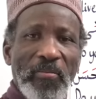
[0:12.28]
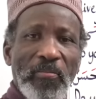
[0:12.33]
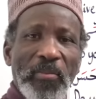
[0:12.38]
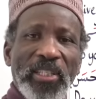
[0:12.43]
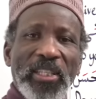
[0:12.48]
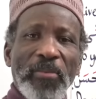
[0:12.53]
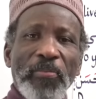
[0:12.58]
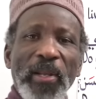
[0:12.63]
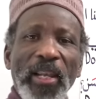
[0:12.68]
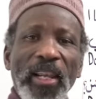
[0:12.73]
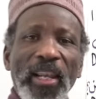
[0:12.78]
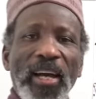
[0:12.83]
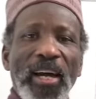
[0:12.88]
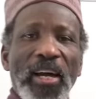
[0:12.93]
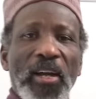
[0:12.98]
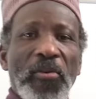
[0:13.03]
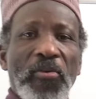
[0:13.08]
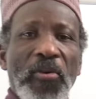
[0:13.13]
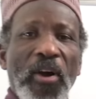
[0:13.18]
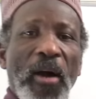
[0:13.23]

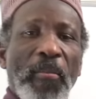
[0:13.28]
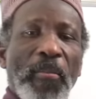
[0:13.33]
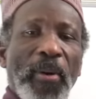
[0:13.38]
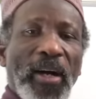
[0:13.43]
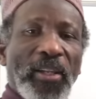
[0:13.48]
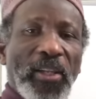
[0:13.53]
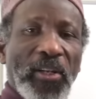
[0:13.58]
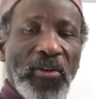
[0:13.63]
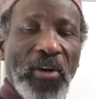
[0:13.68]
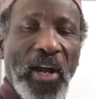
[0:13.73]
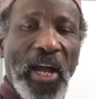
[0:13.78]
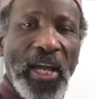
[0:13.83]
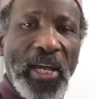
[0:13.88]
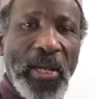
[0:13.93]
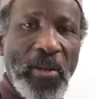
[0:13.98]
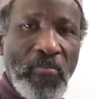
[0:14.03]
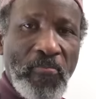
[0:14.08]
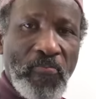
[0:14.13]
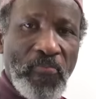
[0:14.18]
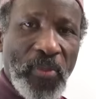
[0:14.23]
Bismillahir Rahmanir
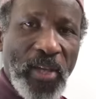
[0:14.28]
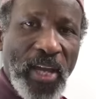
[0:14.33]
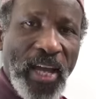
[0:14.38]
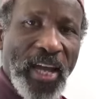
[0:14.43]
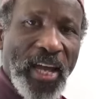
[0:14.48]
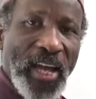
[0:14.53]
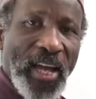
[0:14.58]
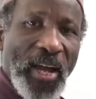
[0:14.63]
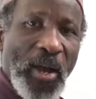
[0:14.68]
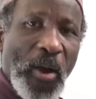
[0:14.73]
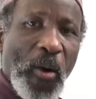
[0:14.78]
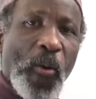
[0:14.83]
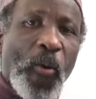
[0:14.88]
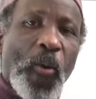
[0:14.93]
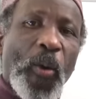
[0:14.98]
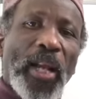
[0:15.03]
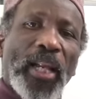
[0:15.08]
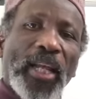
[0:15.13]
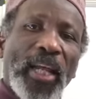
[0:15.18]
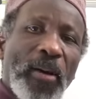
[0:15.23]
Rahim.
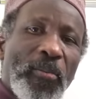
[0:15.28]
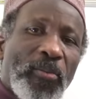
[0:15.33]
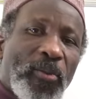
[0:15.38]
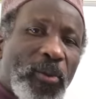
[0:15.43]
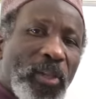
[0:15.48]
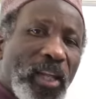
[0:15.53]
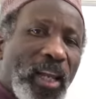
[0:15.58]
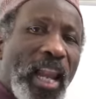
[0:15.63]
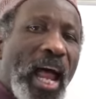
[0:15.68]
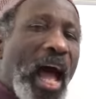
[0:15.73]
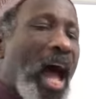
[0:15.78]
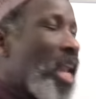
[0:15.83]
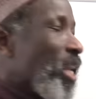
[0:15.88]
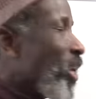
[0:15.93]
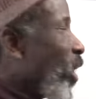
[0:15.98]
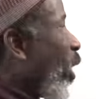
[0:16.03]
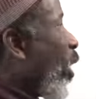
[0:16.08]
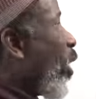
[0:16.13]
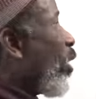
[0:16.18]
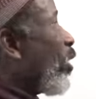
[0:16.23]
Welcome to the
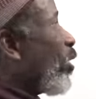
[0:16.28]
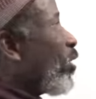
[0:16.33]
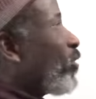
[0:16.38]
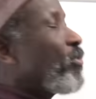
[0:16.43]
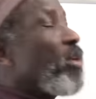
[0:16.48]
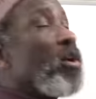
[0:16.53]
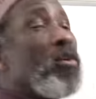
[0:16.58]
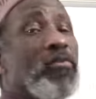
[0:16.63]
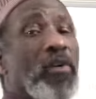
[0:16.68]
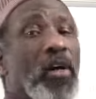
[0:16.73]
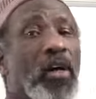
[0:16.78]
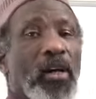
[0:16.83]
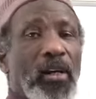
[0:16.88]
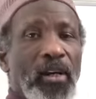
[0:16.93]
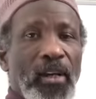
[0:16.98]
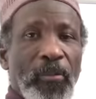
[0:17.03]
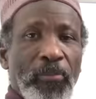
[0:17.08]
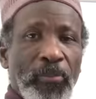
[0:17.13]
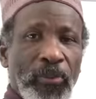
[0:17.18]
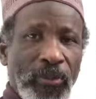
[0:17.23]
land of
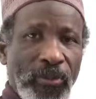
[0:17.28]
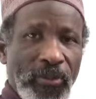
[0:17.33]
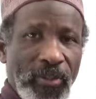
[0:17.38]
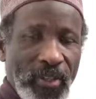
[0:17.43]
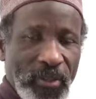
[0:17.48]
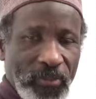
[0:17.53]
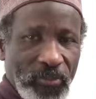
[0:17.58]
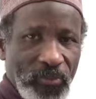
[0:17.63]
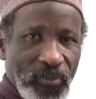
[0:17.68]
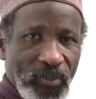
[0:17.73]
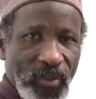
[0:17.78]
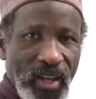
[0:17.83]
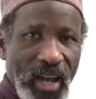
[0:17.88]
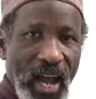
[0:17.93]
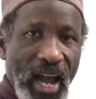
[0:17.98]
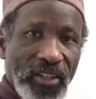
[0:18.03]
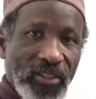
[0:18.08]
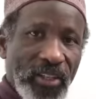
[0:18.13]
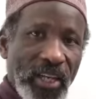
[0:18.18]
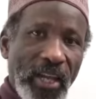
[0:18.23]
verbs.
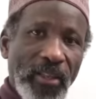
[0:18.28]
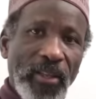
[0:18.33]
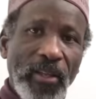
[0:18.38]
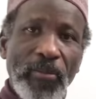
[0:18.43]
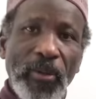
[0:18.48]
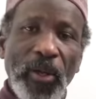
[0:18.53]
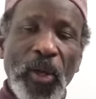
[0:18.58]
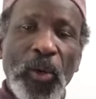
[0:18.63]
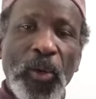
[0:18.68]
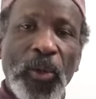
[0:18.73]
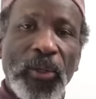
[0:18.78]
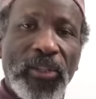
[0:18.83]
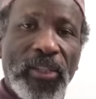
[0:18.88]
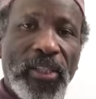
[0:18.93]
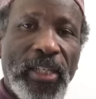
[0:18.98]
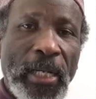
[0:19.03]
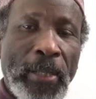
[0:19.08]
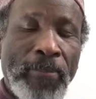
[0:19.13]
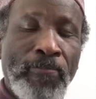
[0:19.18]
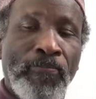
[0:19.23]
I say that
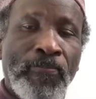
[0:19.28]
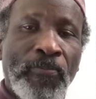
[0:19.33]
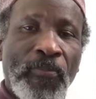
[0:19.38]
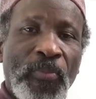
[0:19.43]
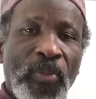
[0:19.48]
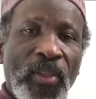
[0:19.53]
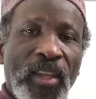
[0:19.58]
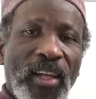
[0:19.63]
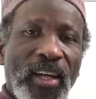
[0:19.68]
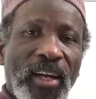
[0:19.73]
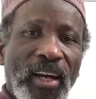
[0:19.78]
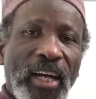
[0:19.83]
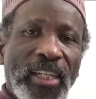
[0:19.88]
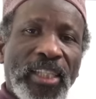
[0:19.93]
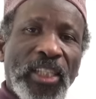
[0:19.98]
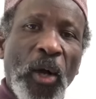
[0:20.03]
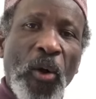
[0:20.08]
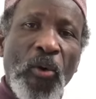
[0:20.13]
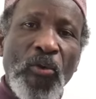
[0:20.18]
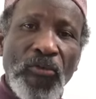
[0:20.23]
because
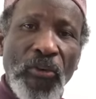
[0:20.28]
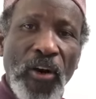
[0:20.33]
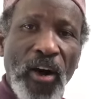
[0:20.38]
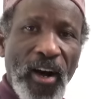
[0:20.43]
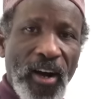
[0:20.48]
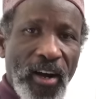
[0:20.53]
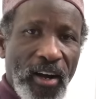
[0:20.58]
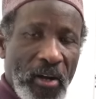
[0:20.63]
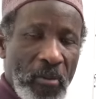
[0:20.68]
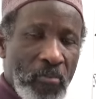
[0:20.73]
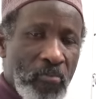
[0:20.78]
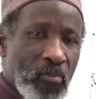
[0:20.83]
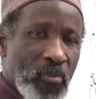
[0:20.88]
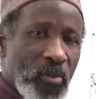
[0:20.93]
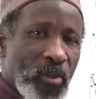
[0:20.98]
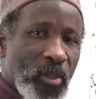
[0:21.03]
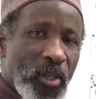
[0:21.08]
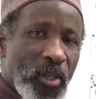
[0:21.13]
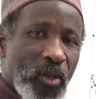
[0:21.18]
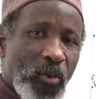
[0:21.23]
so far
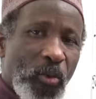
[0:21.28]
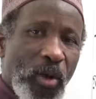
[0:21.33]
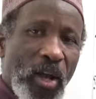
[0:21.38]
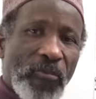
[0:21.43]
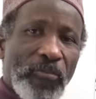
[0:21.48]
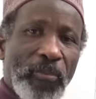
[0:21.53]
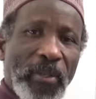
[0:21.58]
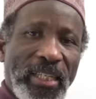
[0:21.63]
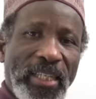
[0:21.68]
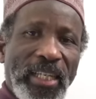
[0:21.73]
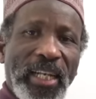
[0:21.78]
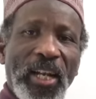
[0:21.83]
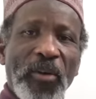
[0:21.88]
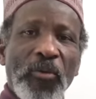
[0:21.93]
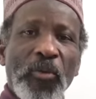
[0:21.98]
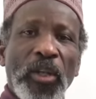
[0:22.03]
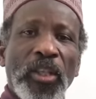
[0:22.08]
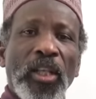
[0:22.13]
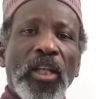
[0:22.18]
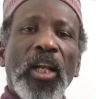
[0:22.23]
we have been
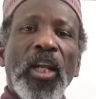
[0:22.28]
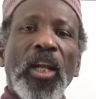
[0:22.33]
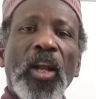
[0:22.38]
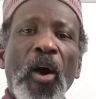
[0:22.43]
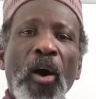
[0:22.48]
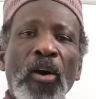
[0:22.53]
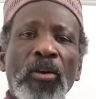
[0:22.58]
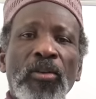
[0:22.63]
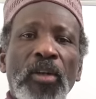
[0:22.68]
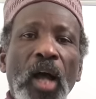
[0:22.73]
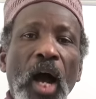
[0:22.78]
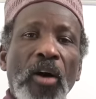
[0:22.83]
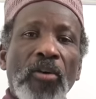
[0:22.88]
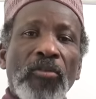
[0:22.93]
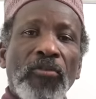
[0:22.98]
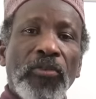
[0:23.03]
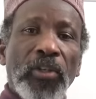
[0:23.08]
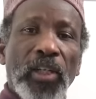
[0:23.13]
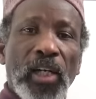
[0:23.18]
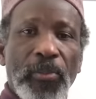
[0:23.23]
dealing with
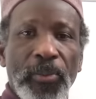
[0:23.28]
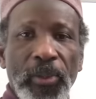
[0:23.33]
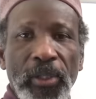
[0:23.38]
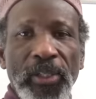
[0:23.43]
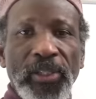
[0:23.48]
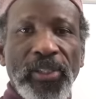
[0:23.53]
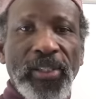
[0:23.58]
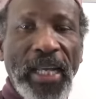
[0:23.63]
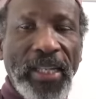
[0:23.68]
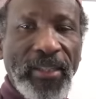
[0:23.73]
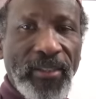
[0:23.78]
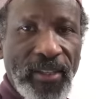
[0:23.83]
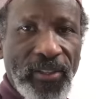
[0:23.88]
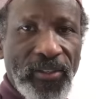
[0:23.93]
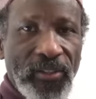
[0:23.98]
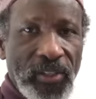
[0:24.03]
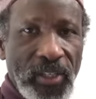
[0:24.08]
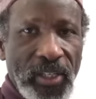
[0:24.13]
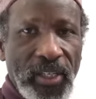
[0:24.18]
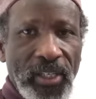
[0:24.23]
non-verbal
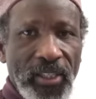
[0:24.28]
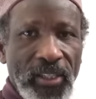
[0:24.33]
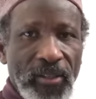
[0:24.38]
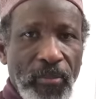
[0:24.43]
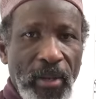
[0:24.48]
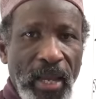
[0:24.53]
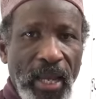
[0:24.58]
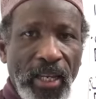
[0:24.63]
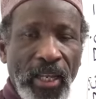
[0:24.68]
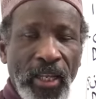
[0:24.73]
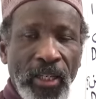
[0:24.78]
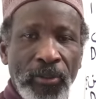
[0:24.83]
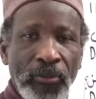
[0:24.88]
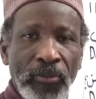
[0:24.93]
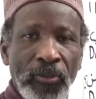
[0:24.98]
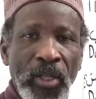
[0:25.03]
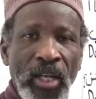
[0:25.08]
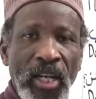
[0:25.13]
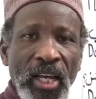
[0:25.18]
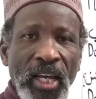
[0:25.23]
sentences,
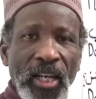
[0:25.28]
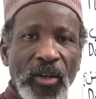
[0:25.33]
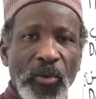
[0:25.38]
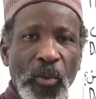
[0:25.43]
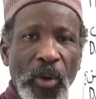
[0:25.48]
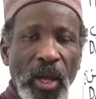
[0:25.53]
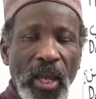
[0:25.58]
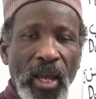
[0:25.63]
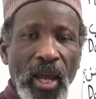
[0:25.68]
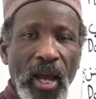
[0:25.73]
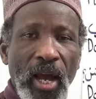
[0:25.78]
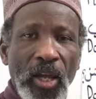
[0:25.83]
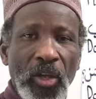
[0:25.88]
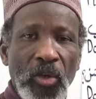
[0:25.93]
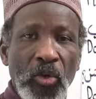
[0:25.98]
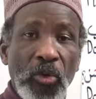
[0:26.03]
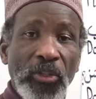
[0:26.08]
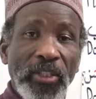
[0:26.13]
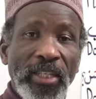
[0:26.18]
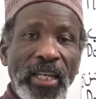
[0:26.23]
meaning we are
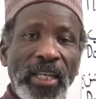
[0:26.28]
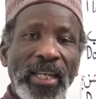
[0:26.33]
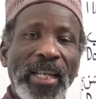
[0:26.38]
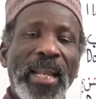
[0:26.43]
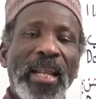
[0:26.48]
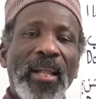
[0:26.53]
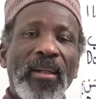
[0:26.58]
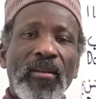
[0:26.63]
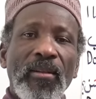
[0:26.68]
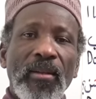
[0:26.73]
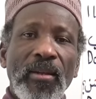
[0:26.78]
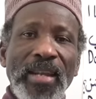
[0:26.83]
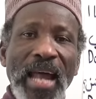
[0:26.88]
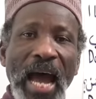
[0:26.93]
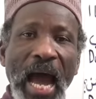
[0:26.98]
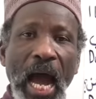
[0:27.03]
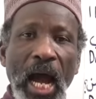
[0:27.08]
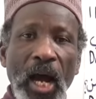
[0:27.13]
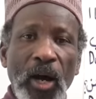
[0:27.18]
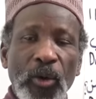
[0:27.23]
using
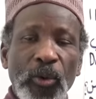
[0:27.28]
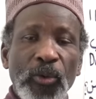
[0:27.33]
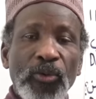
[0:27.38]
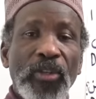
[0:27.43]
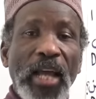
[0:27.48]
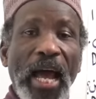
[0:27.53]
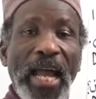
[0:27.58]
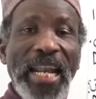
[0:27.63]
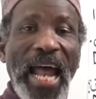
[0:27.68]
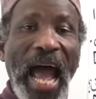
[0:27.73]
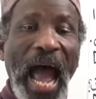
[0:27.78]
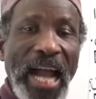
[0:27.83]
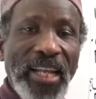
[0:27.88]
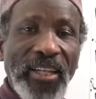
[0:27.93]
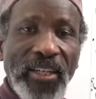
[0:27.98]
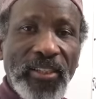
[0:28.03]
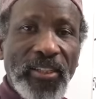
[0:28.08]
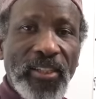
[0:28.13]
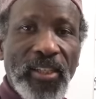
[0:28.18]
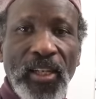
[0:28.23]
nouns and
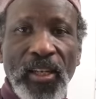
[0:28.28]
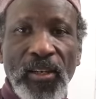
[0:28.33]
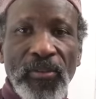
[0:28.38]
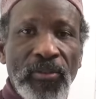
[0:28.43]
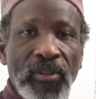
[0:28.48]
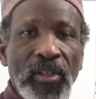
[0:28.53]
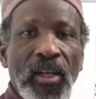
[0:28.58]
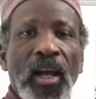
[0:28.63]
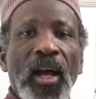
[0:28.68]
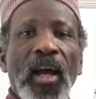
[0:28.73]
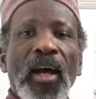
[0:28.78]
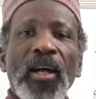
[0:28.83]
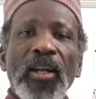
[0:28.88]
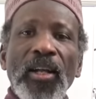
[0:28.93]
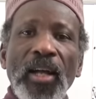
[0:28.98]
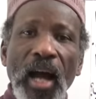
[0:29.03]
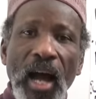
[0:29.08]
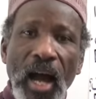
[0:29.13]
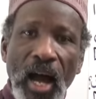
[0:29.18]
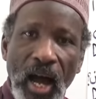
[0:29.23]
adjectives
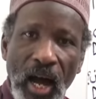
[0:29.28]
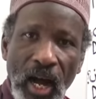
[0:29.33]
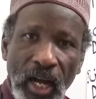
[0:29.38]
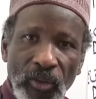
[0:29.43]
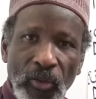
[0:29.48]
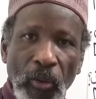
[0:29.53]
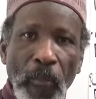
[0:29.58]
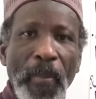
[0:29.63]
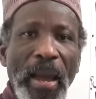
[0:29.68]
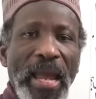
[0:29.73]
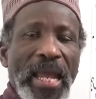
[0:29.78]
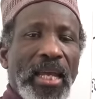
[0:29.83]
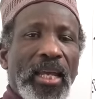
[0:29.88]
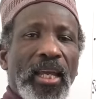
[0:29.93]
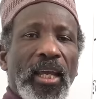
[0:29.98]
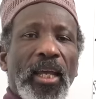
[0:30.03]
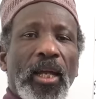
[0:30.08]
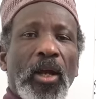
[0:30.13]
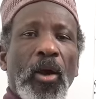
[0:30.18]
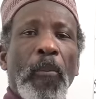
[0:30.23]
to
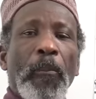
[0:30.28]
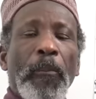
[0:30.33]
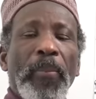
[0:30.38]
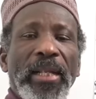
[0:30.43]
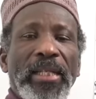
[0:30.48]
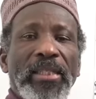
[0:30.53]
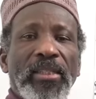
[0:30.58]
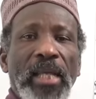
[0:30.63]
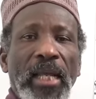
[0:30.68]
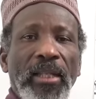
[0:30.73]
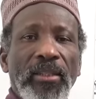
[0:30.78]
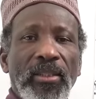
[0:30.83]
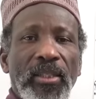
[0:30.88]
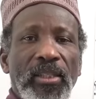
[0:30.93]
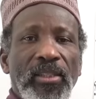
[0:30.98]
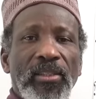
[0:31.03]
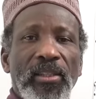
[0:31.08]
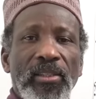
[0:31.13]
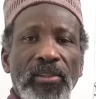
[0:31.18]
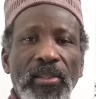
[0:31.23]
make a complete
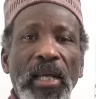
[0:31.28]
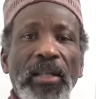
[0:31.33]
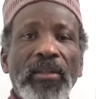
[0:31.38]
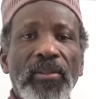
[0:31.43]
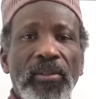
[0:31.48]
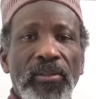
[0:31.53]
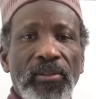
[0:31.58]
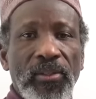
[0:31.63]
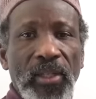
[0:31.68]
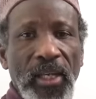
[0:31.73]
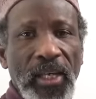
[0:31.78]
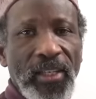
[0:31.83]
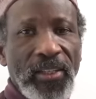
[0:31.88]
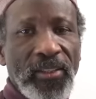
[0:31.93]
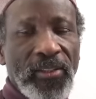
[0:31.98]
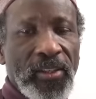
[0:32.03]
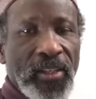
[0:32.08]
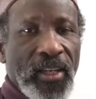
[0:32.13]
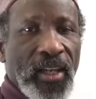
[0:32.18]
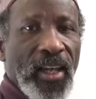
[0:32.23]
sentence and
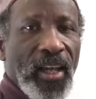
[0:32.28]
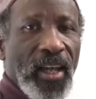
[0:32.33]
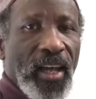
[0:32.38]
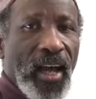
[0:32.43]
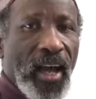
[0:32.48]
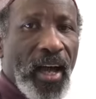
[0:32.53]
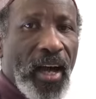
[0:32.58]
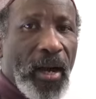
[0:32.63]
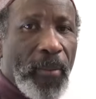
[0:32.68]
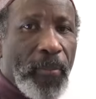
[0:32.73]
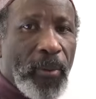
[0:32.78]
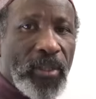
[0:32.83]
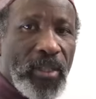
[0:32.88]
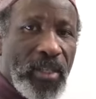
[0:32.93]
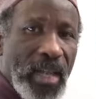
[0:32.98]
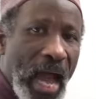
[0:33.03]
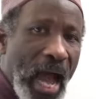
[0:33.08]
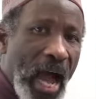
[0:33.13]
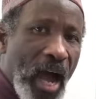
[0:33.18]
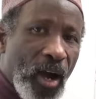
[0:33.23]
sentences. But
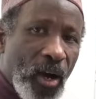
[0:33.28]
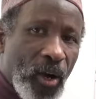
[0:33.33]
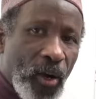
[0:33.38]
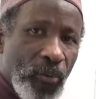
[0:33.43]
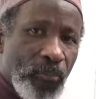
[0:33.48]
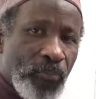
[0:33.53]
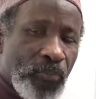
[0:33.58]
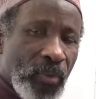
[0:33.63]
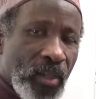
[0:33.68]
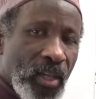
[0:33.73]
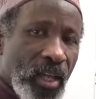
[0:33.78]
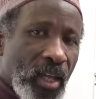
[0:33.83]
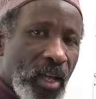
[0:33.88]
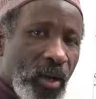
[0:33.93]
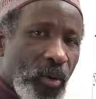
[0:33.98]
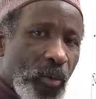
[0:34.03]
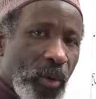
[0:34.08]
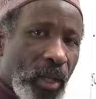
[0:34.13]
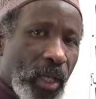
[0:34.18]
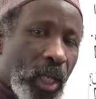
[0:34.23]
now
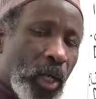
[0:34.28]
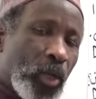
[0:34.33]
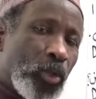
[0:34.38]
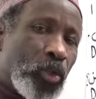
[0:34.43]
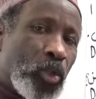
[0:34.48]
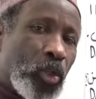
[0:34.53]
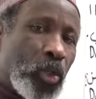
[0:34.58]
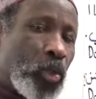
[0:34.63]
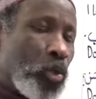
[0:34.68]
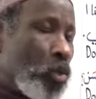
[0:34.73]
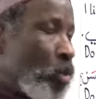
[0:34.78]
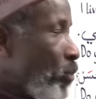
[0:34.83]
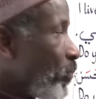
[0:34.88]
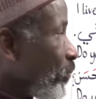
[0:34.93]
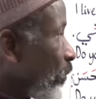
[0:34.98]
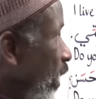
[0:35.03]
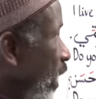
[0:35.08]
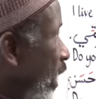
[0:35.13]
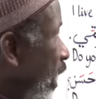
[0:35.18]
we're going to